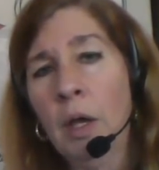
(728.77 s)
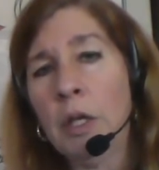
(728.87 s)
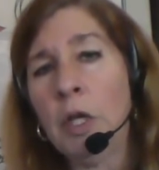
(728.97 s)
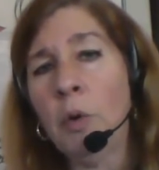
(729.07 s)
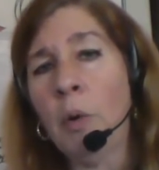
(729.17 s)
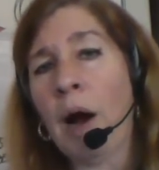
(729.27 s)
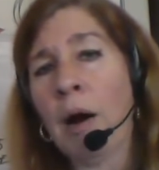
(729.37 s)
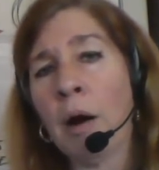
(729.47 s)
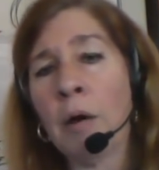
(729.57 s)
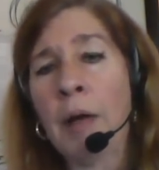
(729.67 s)
You
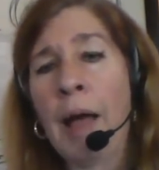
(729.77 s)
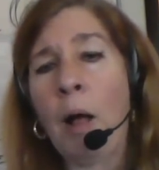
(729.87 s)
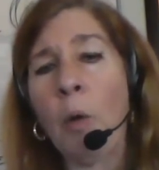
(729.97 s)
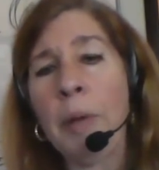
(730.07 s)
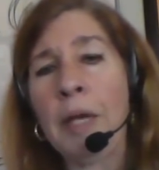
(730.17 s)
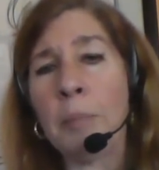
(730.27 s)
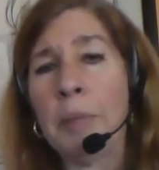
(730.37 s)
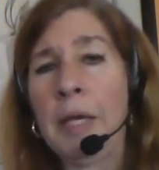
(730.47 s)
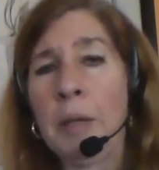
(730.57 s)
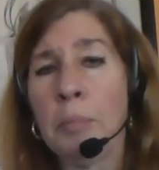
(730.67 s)
are helping
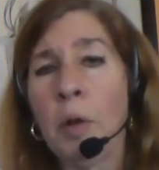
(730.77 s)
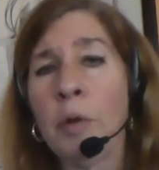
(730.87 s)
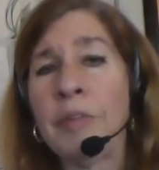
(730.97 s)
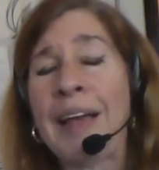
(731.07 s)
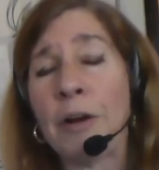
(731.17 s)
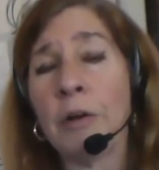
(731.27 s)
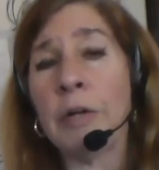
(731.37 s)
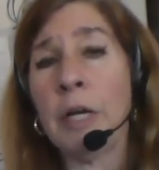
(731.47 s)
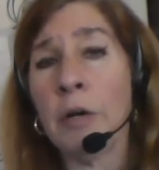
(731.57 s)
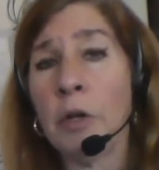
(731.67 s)
people that are
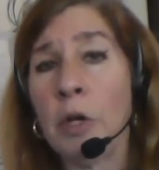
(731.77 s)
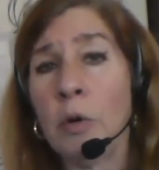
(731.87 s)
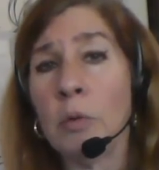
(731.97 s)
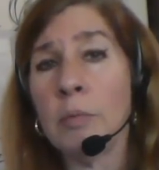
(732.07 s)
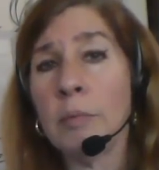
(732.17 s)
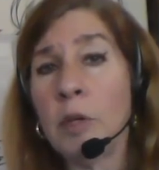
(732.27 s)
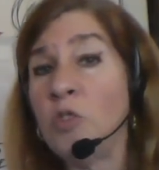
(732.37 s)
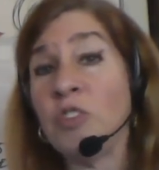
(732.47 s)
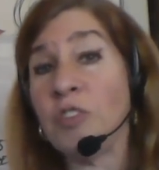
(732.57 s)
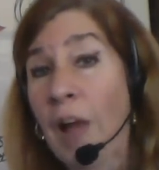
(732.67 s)
near you. You
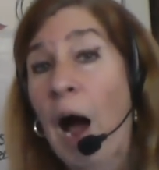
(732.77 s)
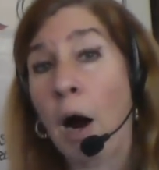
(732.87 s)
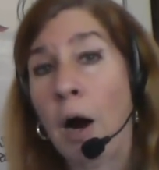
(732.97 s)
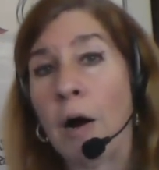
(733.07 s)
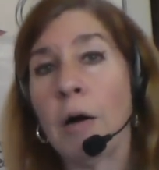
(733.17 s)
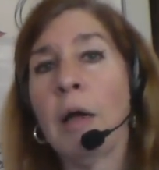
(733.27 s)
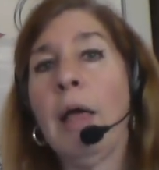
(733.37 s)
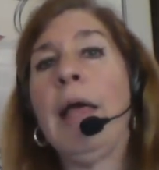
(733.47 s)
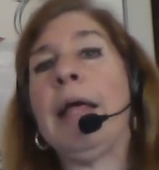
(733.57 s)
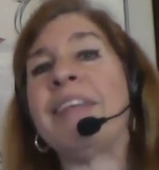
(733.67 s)
just are.
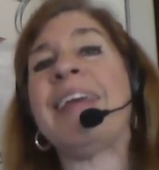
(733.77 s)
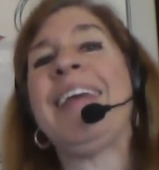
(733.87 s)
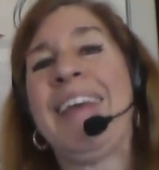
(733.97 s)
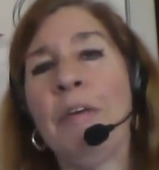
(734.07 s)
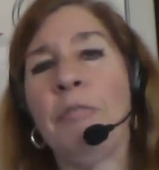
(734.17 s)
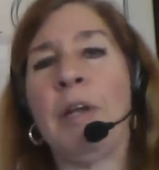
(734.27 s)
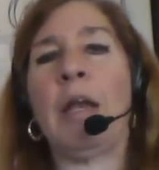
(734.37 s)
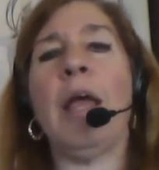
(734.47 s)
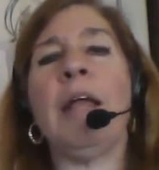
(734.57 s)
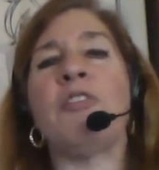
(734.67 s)
It's a given.
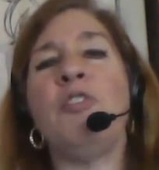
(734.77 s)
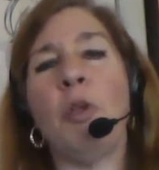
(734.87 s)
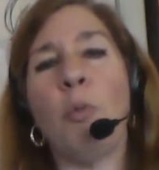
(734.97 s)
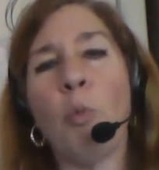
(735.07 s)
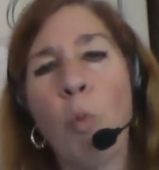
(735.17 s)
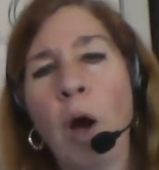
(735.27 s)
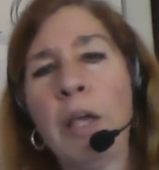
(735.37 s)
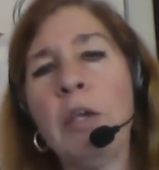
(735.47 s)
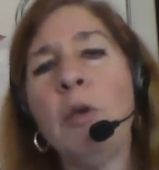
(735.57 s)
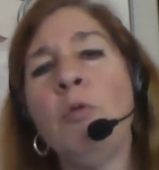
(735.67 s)
It's
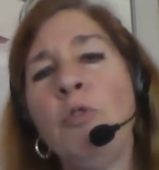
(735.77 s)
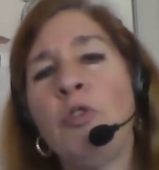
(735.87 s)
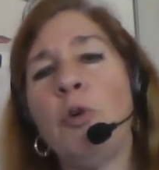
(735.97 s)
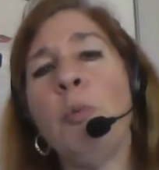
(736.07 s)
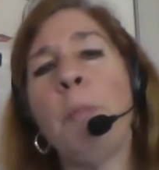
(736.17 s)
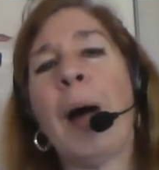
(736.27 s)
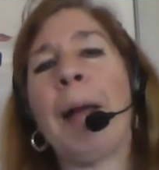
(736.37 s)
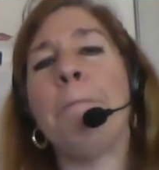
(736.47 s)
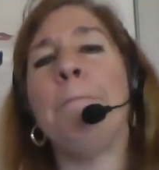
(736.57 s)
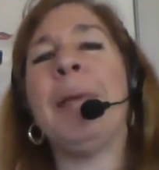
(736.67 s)
what you do
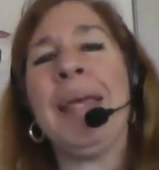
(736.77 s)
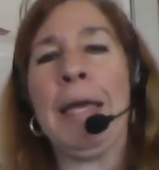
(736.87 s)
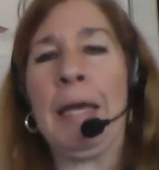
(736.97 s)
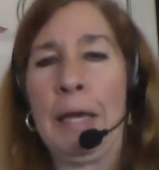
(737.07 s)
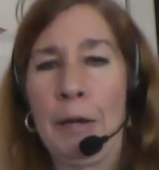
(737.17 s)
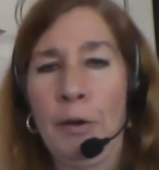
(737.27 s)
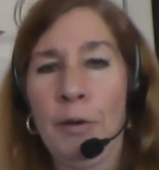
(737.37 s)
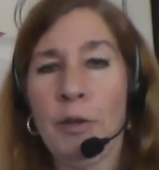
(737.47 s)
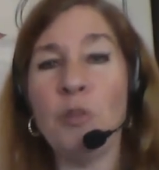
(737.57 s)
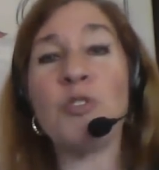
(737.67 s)
by being.
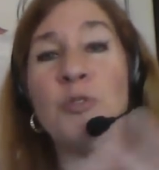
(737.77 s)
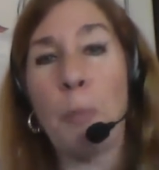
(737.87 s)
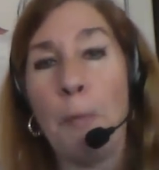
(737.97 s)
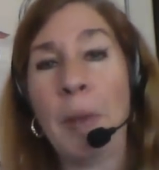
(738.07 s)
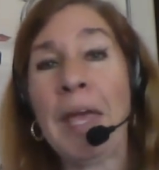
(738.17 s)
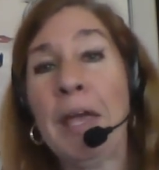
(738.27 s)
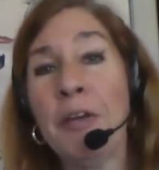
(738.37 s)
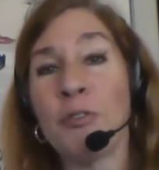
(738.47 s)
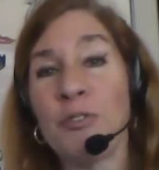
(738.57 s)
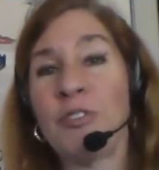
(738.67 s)
You just be
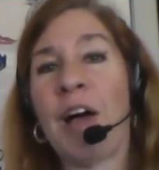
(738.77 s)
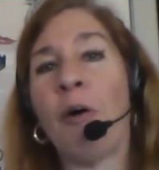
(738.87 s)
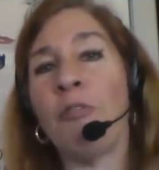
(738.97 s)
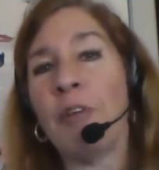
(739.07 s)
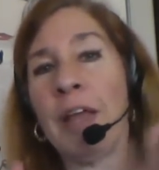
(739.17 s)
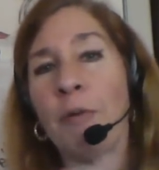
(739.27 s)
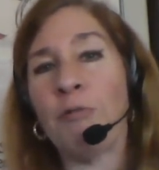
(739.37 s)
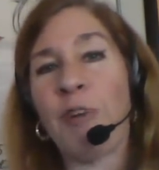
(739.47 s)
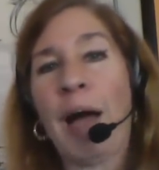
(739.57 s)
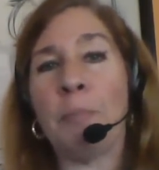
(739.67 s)
yourself and the
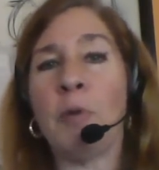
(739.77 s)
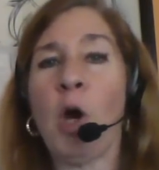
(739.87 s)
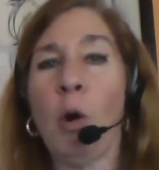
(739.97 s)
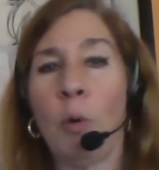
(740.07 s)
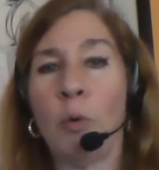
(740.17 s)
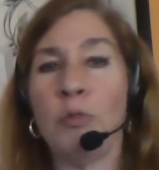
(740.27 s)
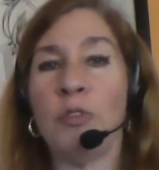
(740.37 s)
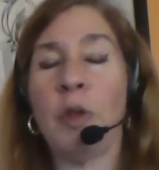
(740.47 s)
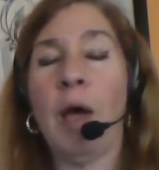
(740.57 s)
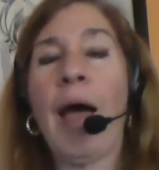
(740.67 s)
vibe
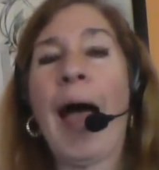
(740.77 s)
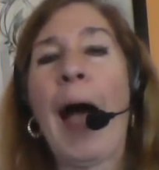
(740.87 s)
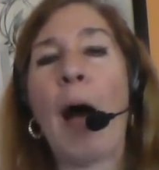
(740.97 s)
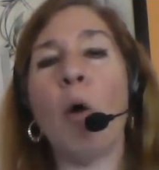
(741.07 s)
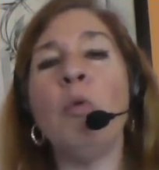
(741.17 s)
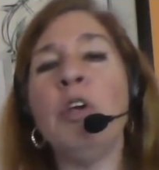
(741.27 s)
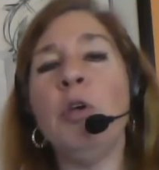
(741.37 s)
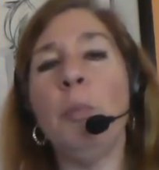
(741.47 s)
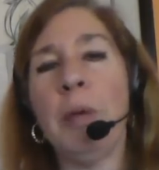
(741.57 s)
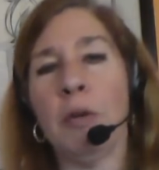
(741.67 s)
goes. How do
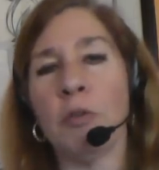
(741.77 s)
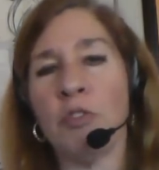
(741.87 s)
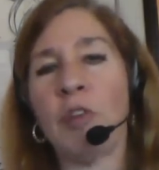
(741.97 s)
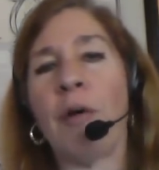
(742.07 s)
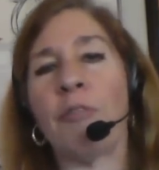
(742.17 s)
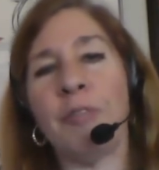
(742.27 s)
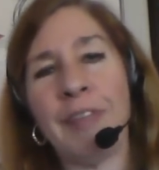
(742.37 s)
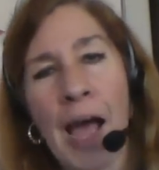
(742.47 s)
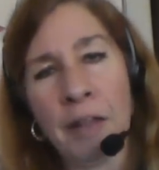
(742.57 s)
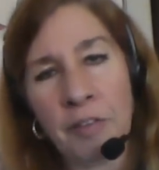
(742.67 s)
you be yourself?
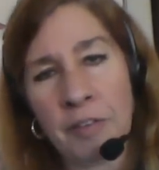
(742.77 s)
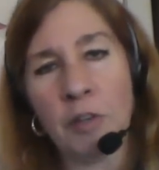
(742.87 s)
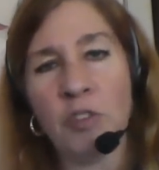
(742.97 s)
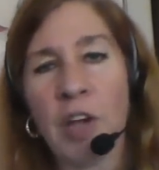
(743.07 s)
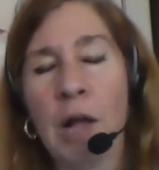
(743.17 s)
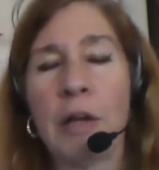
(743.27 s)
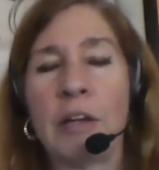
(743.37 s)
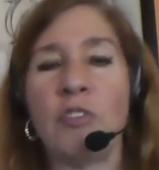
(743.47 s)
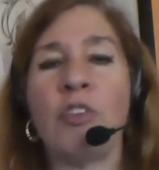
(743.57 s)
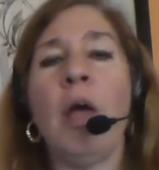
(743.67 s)
That's the
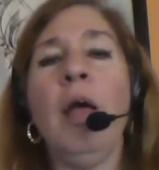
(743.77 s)
challenge.